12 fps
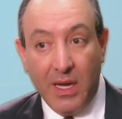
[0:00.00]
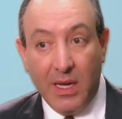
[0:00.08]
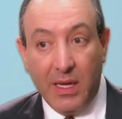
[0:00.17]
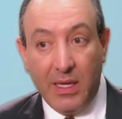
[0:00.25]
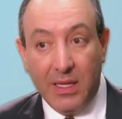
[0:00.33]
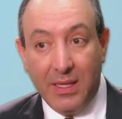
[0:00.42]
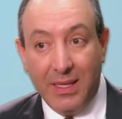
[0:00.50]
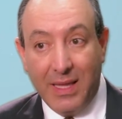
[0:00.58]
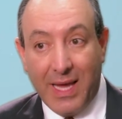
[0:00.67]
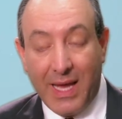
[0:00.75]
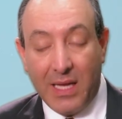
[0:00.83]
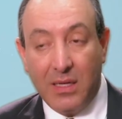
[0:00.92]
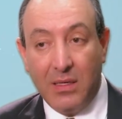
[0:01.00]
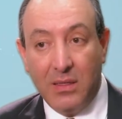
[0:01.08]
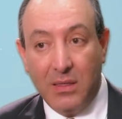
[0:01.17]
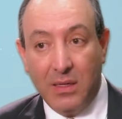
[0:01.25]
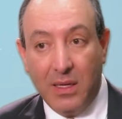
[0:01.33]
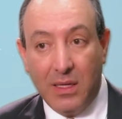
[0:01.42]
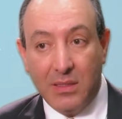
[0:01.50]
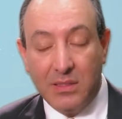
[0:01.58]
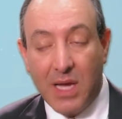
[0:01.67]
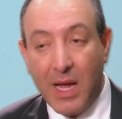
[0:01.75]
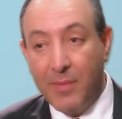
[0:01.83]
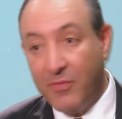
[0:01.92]
uh, in that uh,
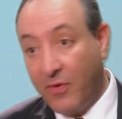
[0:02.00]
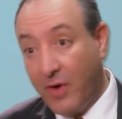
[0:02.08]
time